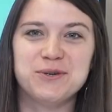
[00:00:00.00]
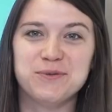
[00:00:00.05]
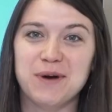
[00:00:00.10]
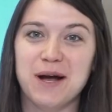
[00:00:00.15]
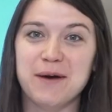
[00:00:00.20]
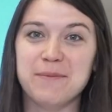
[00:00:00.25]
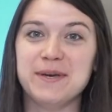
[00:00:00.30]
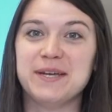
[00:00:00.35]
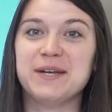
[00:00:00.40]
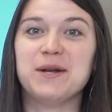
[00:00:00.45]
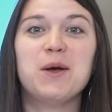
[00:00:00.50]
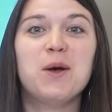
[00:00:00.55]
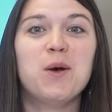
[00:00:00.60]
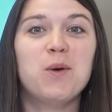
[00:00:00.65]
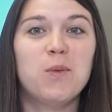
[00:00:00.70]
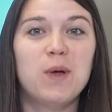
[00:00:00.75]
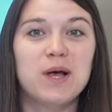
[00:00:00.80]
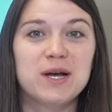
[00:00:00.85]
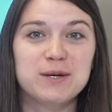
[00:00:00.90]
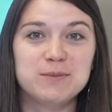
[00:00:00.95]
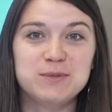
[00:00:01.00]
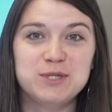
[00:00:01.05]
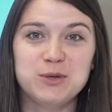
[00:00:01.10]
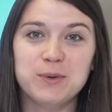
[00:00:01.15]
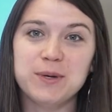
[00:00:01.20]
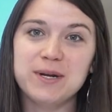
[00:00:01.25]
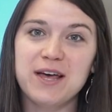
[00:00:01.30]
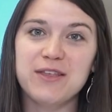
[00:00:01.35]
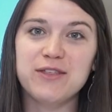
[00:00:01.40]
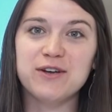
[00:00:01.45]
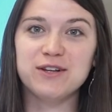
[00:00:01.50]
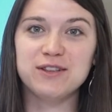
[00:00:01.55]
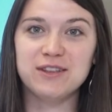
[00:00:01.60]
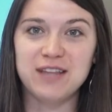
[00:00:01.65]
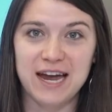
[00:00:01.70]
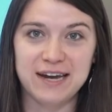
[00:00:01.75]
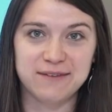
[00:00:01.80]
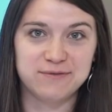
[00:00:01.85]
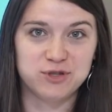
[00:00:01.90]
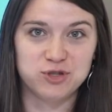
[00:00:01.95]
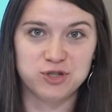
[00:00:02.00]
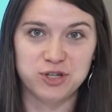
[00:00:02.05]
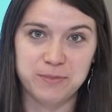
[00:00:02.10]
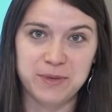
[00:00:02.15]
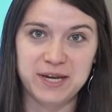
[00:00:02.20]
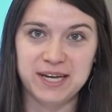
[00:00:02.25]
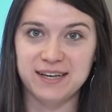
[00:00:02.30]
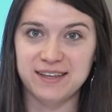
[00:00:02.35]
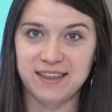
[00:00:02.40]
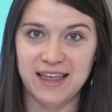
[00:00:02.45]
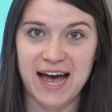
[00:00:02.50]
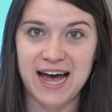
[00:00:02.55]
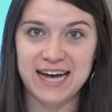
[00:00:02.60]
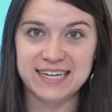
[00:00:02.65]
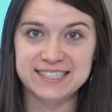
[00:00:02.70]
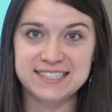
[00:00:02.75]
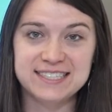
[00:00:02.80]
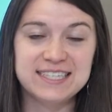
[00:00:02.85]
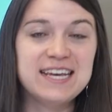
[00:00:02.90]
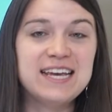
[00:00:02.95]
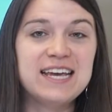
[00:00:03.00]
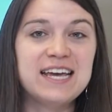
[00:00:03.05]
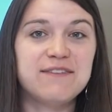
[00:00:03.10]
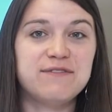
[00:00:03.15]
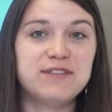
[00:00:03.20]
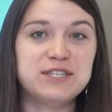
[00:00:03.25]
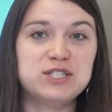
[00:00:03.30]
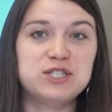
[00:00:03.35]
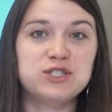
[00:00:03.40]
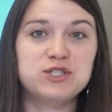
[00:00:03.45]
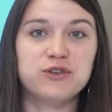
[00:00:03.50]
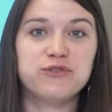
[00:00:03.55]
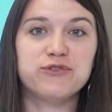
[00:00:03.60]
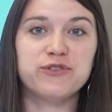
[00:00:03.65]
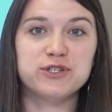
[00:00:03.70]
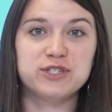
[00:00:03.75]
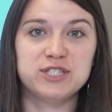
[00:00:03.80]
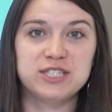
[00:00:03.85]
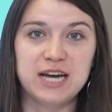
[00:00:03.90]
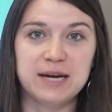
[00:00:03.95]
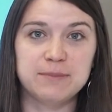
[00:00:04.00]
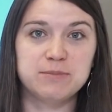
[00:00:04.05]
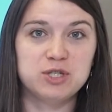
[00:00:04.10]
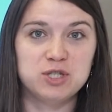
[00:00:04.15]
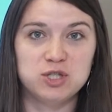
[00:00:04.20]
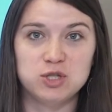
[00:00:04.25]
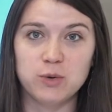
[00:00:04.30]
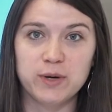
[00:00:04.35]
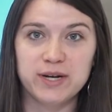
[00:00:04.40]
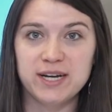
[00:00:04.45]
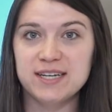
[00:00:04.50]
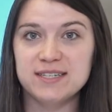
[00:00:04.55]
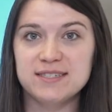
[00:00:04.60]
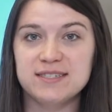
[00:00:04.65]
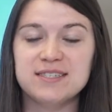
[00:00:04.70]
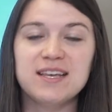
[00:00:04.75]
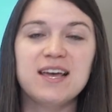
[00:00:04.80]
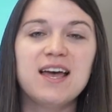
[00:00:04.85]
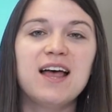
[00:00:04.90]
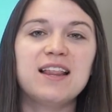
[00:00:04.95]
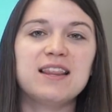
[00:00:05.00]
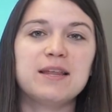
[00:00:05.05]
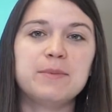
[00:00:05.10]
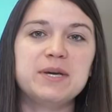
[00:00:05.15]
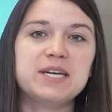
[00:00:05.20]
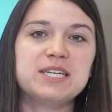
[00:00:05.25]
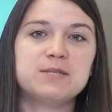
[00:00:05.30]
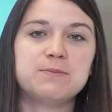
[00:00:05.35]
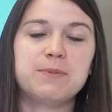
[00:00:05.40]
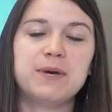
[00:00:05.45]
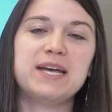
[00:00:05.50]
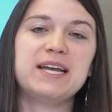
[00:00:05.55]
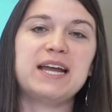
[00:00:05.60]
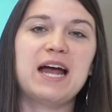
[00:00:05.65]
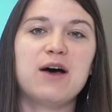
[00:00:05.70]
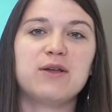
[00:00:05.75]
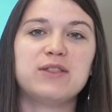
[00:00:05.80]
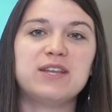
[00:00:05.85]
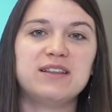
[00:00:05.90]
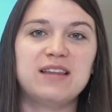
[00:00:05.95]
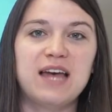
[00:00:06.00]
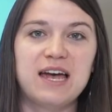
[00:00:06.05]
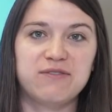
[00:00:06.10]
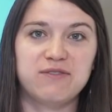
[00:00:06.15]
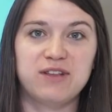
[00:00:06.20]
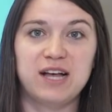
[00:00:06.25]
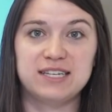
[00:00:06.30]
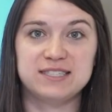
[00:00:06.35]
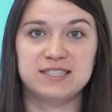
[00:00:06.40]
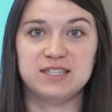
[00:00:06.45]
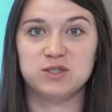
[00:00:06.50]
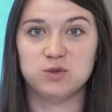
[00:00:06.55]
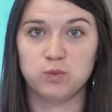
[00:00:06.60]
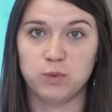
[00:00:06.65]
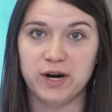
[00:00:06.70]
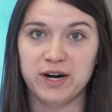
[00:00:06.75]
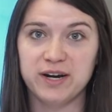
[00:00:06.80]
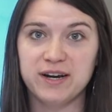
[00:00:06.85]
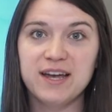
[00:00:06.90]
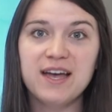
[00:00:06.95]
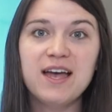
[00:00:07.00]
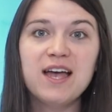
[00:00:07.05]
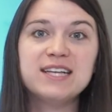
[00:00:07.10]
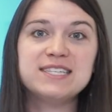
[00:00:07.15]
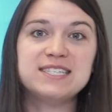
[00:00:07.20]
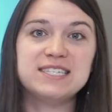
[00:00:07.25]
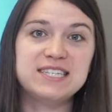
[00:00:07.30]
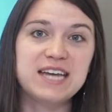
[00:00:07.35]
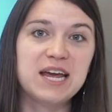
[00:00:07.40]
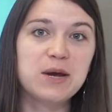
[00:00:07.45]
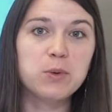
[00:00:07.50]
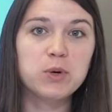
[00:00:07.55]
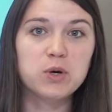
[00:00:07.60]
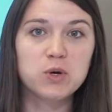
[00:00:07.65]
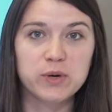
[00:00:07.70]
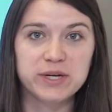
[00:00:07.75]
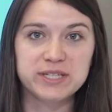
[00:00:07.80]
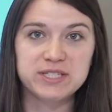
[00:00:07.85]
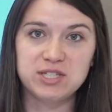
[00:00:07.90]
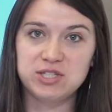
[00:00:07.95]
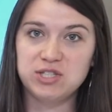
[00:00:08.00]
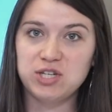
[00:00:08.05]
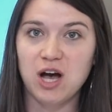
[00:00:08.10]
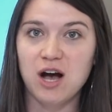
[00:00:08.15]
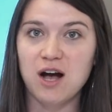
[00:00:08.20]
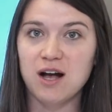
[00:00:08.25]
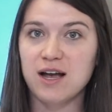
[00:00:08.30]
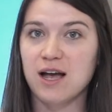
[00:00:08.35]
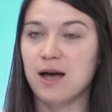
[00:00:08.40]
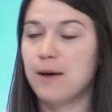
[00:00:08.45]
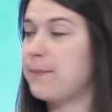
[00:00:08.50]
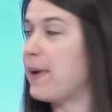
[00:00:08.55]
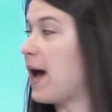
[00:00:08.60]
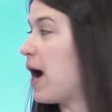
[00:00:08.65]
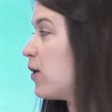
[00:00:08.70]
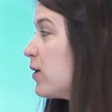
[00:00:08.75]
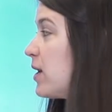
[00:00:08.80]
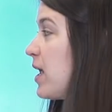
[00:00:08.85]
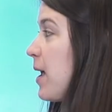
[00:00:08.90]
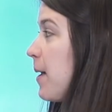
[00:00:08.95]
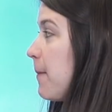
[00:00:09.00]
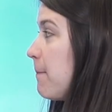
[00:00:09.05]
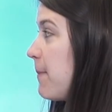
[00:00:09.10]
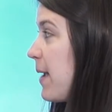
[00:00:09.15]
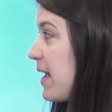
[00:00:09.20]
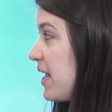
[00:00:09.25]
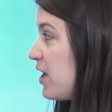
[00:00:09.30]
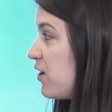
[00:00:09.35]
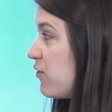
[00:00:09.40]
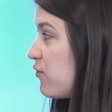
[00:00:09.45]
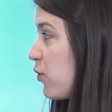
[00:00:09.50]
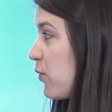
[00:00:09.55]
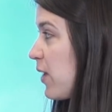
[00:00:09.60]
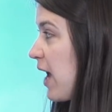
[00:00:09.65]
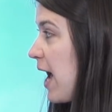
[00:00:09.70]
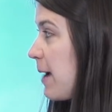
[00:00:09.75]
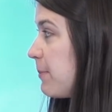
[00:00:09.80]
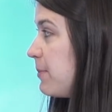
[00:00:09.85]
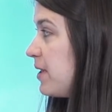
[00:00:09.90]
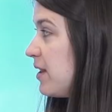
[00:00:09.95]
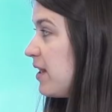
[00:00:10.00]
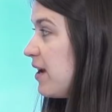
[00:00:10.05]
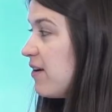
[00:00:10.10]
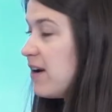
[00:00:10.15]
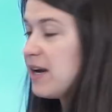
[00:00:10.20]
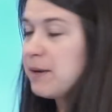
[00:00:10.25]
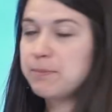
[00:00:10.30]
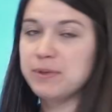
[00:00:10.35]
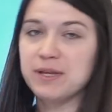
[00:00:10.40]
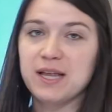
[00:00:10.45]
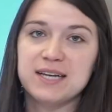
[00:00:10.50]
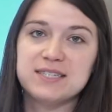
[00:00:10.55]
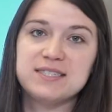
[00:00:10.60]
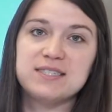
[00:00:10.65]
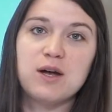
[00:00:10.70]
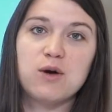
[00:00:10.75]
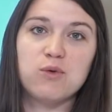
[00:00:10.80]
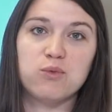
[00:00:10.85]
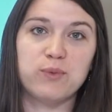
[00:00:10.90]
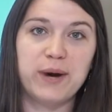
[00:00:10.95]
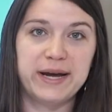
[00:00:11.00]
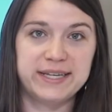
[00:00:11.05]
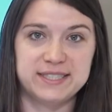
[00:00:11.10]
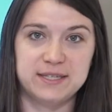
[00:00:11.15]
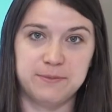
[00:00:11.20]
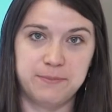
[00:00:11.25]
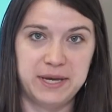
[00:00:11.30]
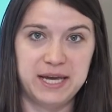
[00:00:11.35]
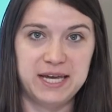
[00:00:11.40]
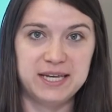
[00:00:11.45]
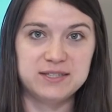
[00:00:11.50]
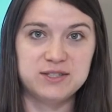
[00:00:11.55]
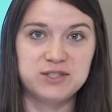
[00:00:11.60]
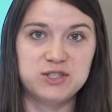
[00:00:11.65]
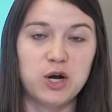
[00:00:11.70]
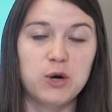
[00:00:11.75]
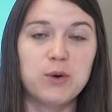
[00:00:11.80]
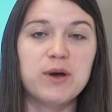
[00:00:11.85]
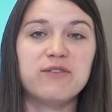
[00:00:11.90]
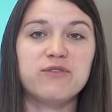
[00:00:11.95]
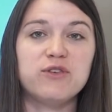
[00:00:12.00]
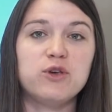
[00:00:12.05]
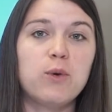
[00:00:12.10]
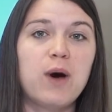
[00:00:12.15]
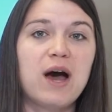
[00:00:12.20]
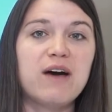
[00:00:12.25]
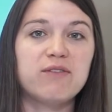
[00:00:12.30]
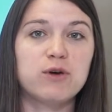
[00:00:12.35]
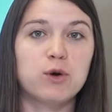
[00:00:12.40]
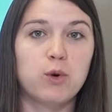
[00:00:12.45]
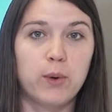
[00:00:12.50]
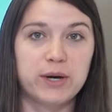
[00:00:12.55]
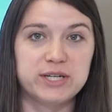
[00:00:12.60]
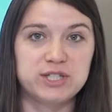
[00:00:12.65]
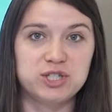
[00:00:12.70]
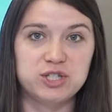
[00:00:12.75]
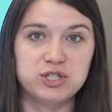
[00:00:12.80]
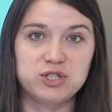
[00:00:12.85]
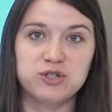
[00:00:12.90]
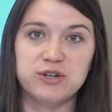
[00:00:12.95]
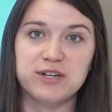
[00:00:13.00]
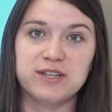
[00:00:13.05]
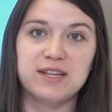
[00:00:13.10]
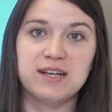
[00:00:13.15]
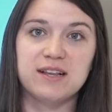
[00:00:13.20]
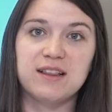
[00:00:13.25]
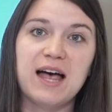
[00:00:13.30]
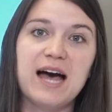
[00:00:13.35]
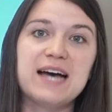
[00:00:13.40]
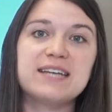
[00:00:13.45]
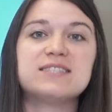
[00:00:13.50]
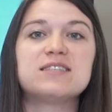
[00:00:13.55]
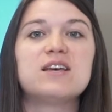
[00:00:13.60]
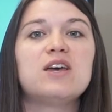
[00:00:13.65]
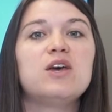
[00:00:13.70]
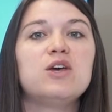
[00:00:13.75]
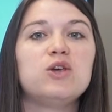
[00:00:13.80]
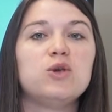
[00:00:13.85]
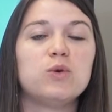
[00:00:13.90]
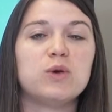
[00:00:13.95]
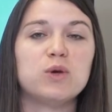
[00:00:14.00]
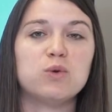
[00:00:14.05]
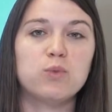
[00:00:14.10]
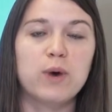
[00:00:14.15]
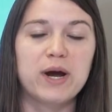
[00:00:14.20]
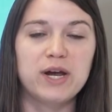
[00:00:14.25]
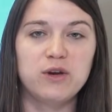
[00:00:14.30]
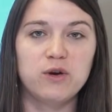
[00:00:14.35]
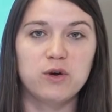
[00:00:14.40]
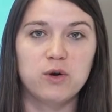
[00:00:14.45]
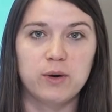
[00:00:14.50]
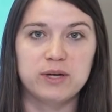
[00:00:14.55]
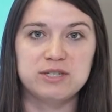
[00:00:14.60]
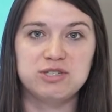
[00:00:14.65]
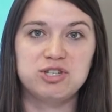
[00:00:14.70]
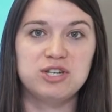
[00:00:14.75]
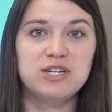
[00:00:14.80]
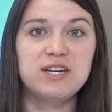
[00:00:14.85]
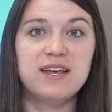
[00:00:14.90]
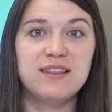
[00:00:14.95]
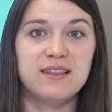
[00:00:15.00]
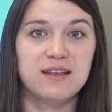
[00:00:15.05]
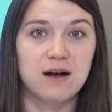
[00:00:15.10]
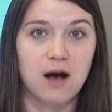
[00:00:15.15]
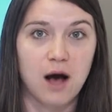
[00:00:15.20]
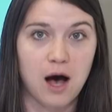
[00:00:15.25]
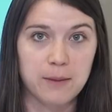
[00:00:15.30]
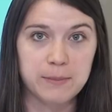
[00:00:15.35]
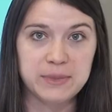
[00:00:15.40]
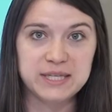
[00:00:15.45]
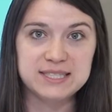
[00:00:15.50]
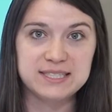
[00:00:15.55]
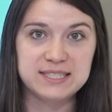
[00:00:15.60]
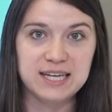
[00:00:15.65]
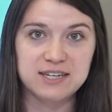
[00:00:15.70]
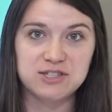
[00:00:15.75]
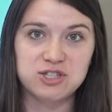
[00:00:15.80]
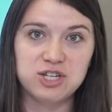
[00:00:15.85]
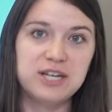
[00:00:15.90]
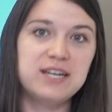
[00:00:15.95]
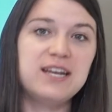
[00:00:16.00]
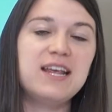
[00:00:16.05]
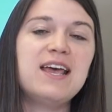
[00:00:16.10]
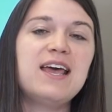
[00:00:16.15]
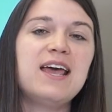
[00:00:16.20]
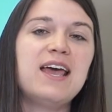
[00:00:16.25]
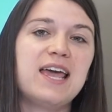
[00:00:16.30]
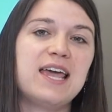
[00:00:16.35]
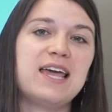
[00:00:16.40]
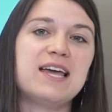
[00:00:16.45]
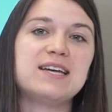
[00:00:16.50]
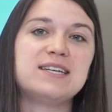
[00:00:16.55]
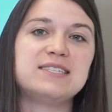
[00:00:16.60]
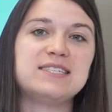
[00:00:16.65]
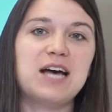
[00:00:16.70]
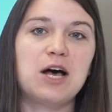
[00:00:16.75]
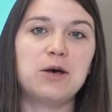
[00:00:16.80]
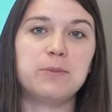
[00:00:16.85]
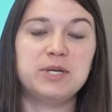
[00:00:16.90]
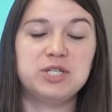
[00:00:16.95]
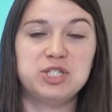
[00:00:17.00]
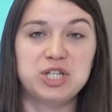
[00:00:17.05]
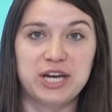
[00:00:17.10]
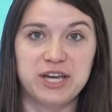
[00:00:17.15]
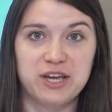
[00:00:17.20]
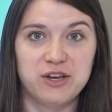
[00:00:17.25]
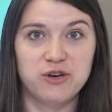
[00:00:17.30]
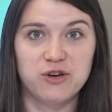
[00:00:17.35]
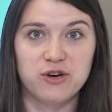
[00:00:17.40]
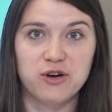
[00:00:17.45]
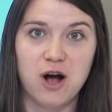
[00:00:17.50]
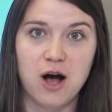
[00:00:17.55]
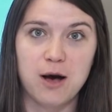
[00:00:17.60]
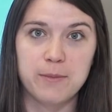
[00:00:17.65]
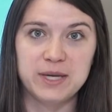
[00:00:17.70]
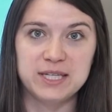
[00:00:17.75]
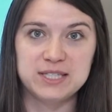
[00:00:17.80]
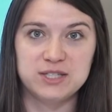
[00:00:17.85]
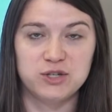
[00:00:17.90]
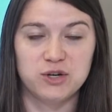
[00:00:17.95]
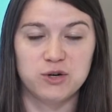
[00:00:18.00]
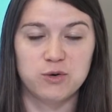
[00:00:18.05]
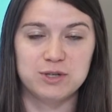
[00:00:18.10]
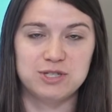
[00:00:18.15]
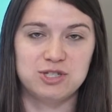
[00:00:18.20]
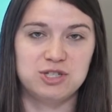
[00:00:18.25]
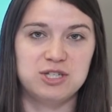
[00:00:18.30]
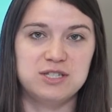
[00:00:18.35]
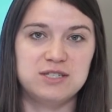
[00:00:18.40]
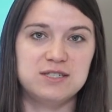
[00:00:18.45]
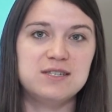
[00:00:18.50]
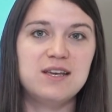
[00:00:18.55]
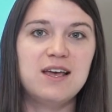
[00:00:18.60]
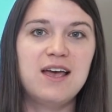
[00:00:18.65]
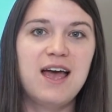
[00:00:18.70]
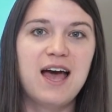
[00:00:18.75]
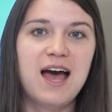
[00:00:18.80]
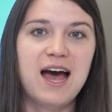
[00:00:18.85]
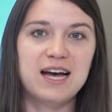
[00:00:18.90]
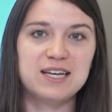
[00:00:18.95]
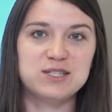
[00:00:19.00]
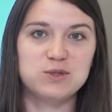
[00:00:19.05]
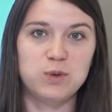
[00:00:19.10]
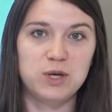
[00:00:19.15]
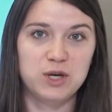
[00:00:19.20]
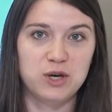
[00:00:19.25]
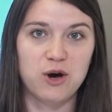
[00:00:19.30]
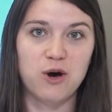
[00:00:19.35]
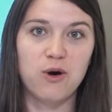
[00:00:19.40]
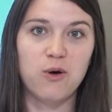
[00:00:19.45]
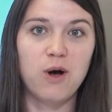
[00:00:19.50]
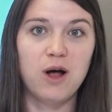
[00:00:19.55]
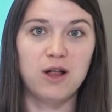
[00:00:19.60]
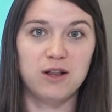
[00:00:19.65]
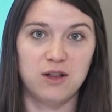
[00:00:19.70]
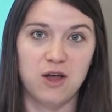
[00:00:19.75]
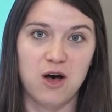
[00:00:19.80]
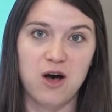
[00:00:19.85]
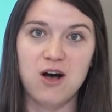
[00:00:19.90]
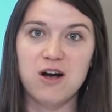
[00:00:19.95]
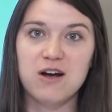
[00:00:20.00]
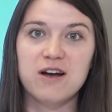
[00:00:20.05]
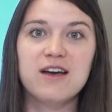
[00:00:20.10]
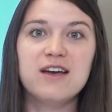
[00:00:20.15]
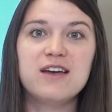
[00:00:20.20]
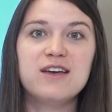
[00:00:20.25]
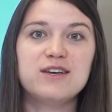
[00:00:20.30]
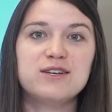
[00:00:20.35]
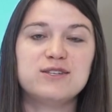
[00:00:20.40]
Robin. Welcome to another live streaming class. If this is your first time to join us, let me explain how the live classes work. Today we're going to talk about baking vocabulary plus a recipe. So if you have a question during the class, you can write your question in the comment section and I'll be checking your comments, your questions as we go along.